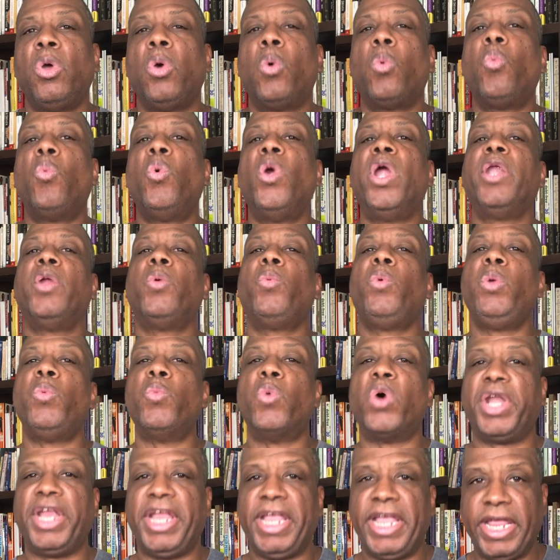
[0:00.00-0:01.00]
where do we
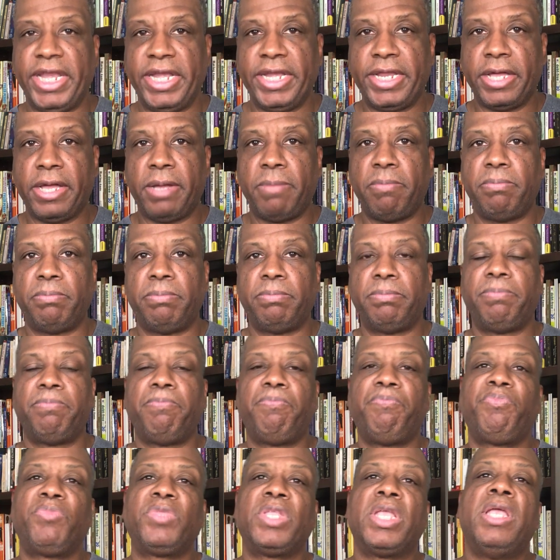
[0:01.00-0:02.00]
want to end up?
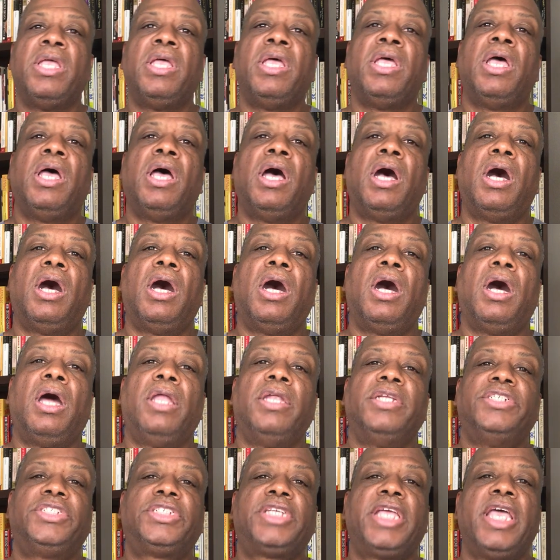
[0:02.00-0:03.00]
On
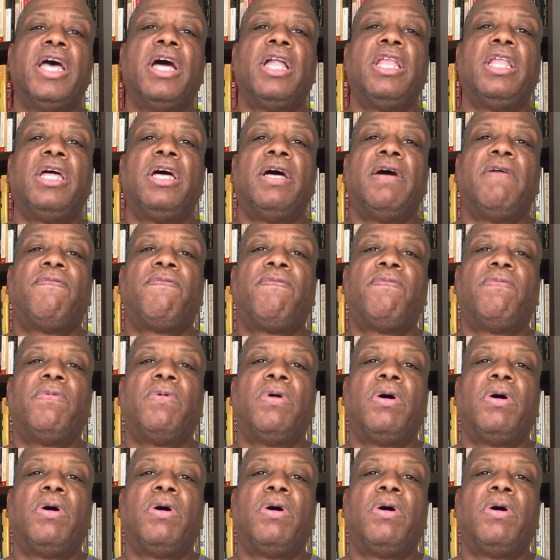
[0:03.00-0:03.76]
a scale of